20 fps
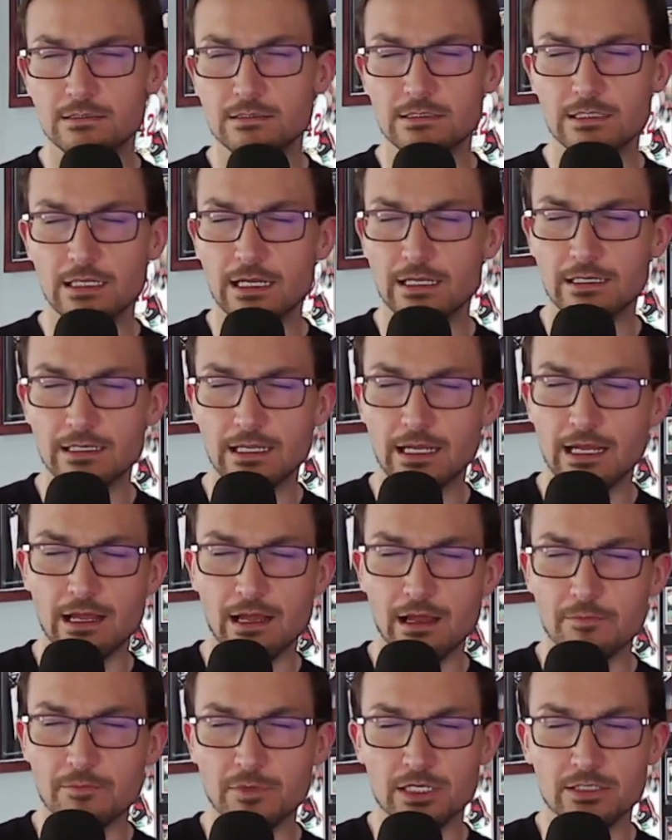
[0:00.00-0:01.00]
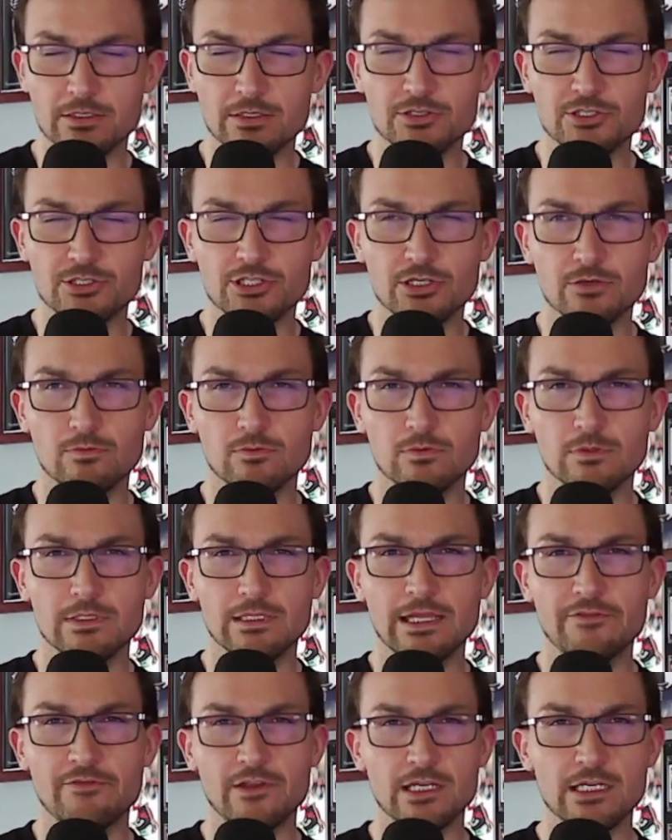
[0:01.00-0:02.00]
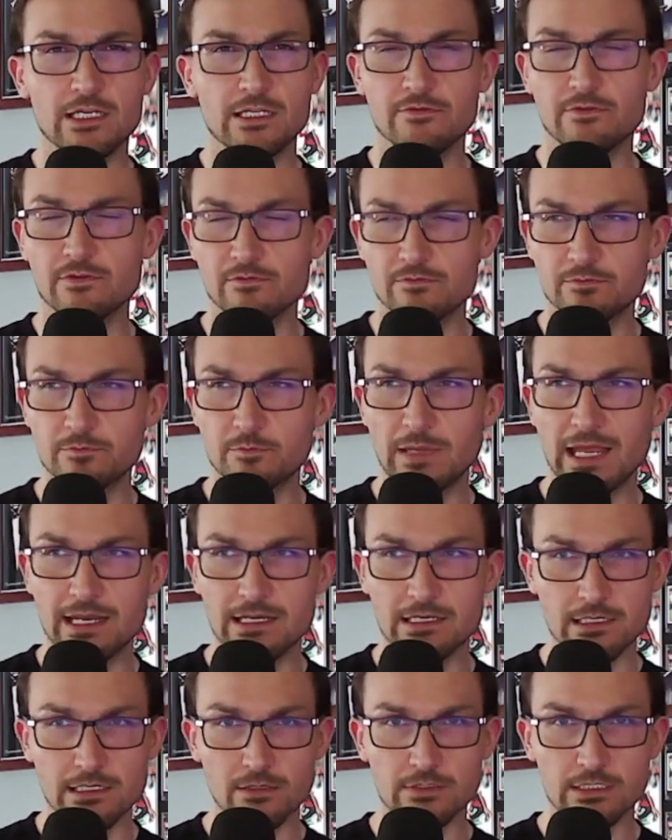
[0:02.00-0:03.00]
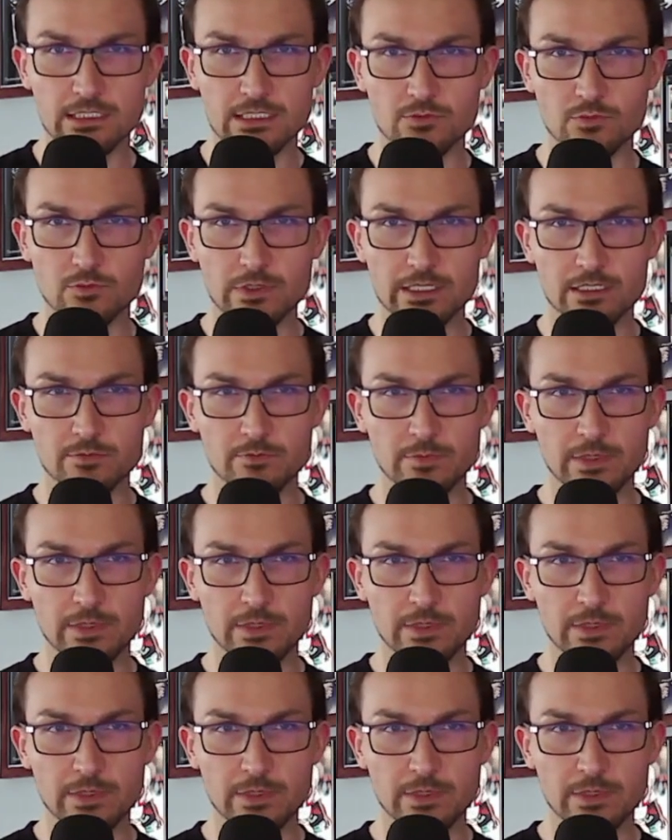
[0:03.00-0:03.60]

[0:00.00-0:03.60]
I, I'm not too sure if any have panned out this week,